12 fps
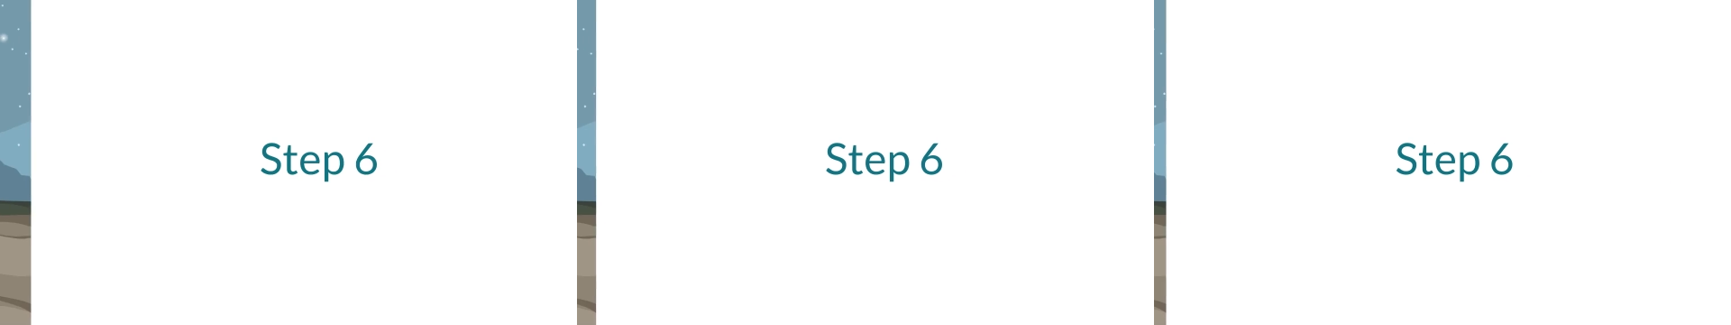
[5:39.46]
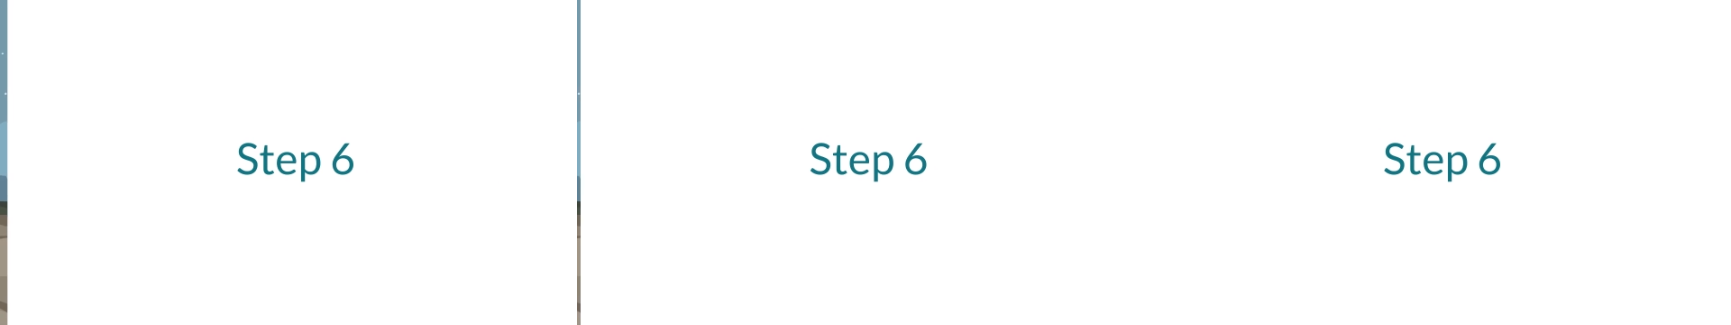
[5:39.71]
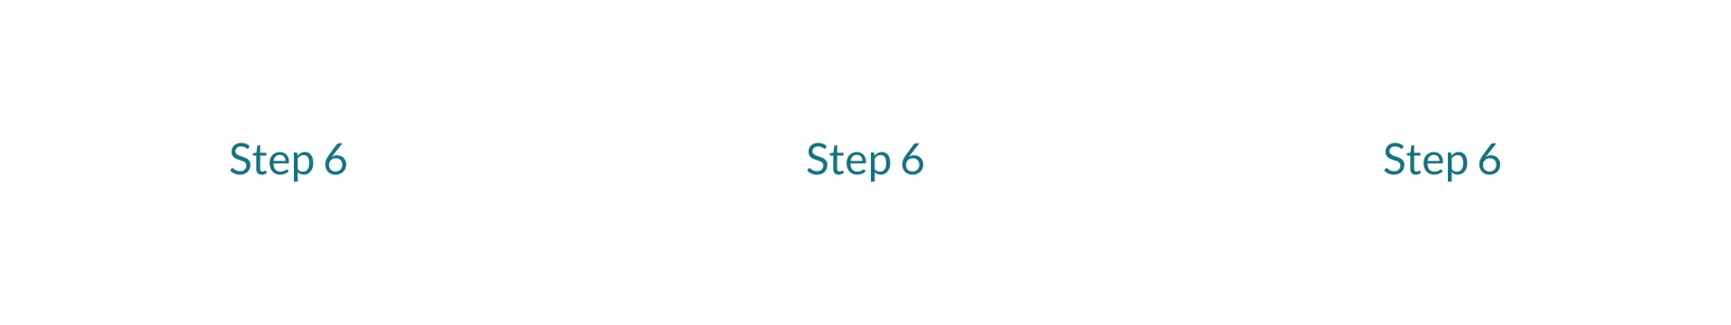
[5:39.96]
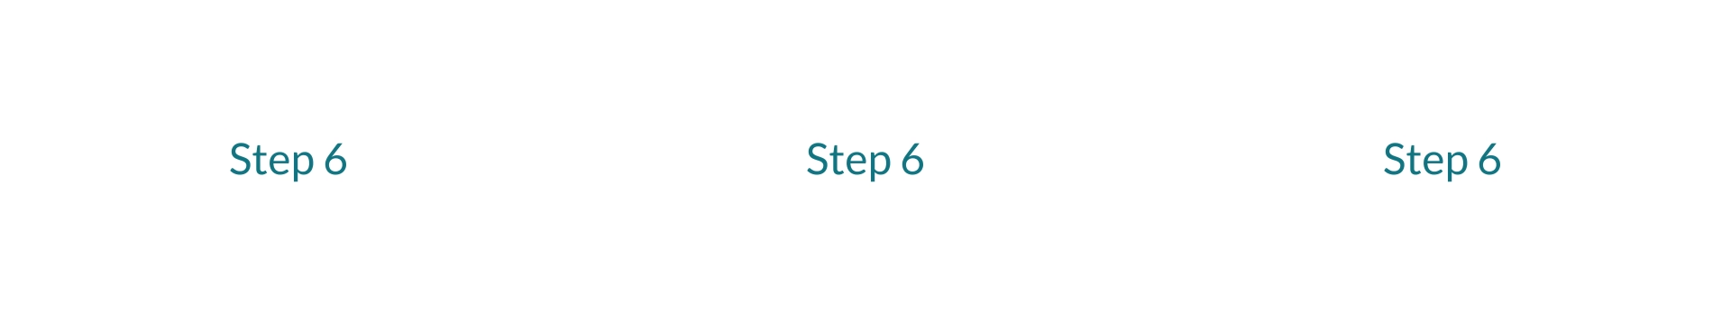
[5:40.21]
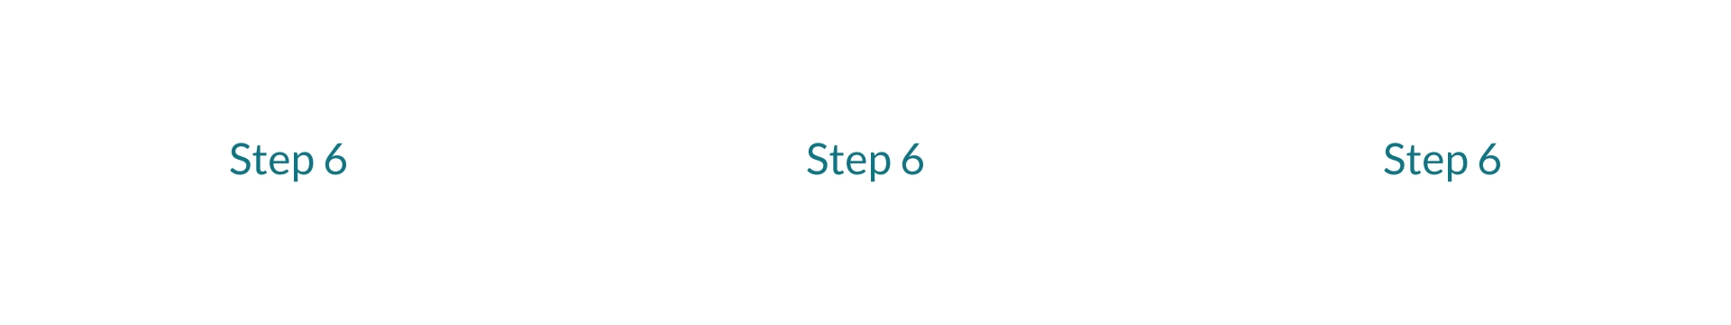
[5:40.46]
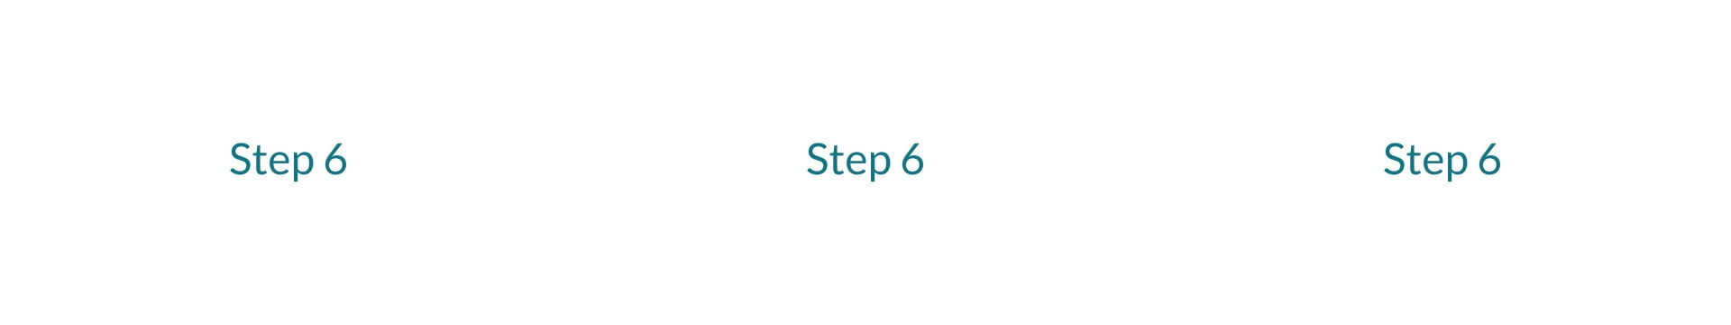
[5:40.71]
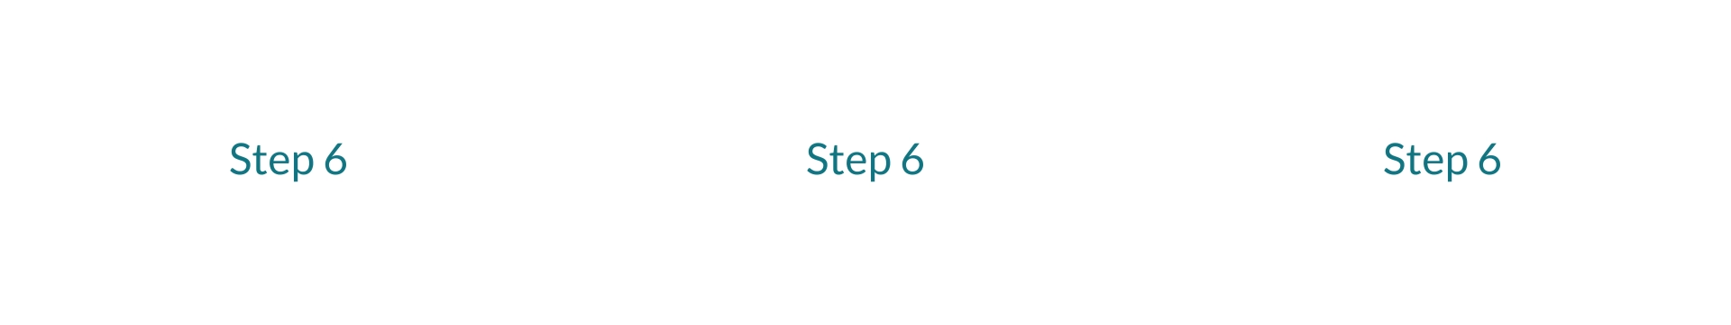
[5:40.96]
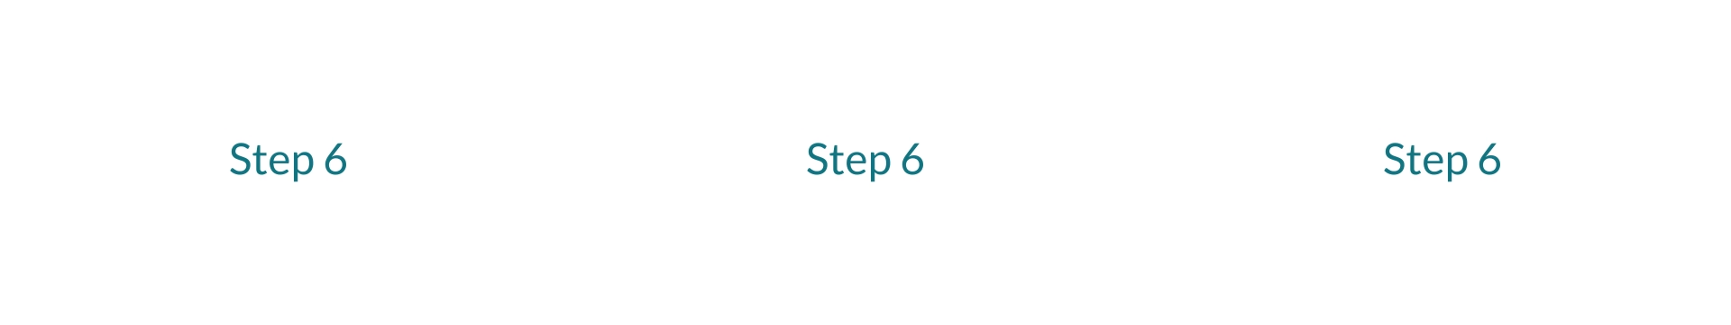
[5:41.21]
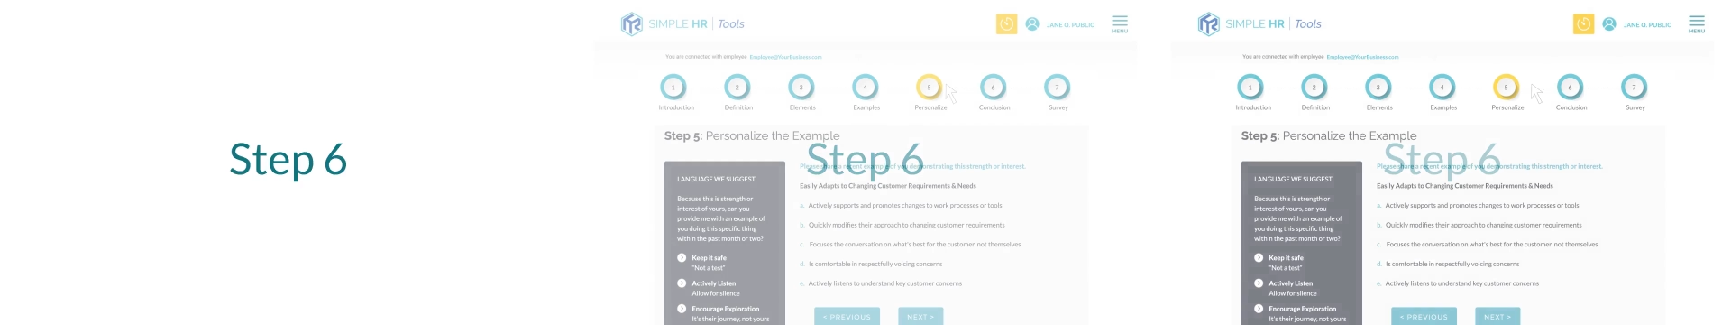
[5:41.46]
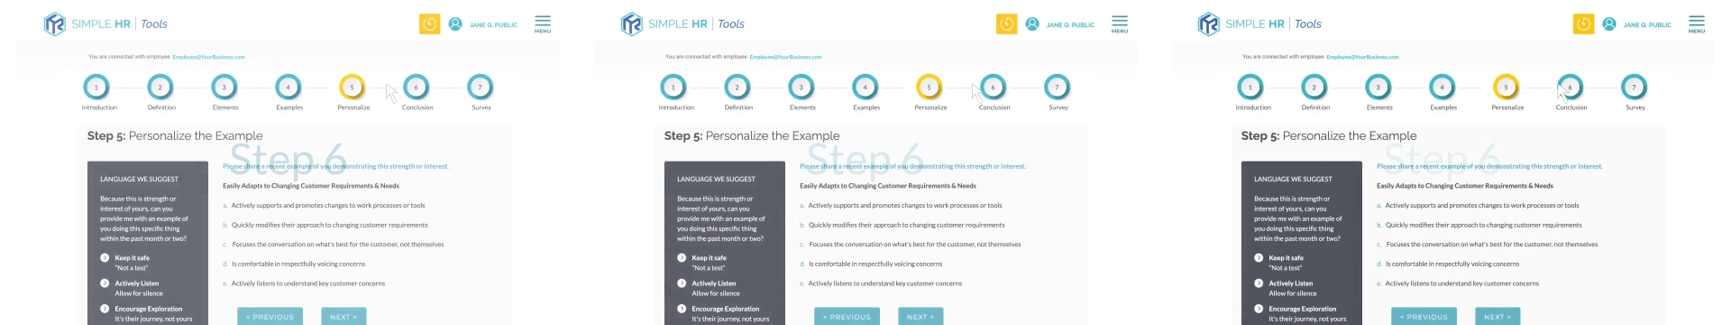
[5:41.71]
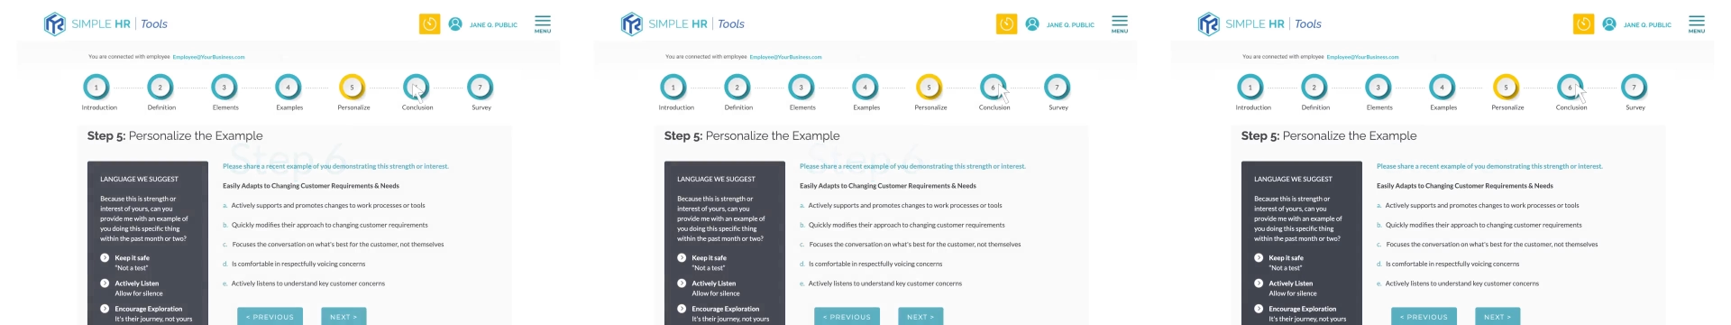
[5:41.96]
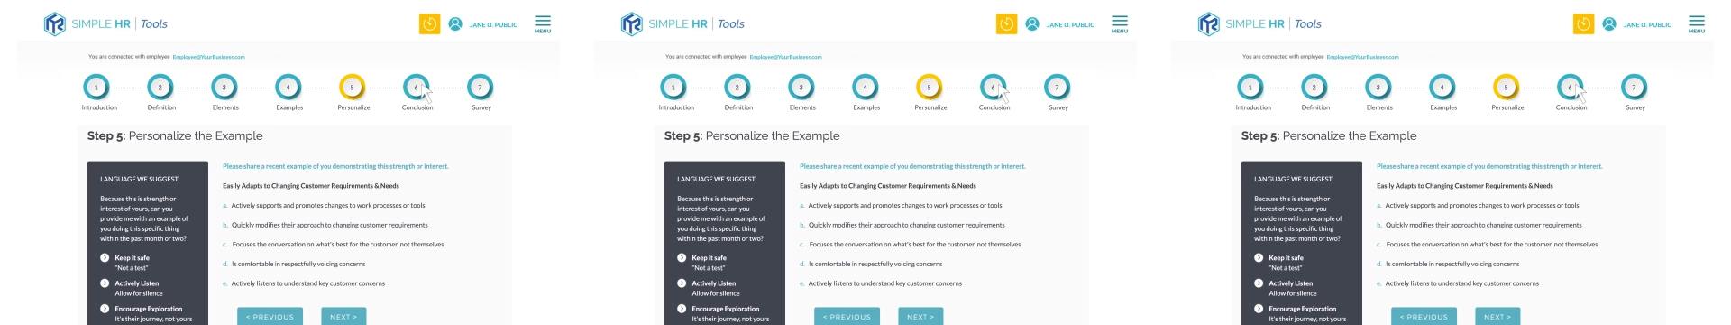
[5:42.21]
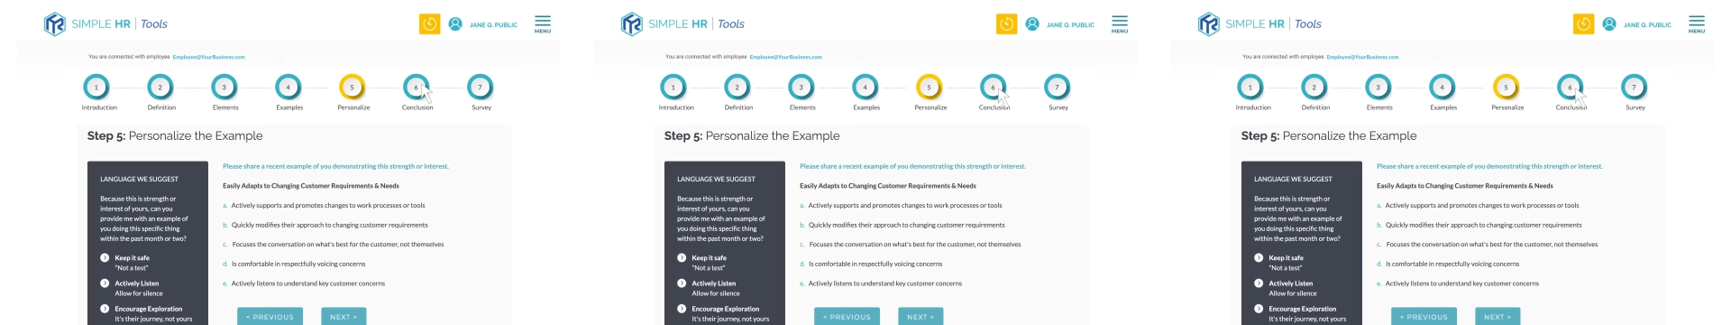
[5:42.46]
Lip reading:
[unreadable: no face in view]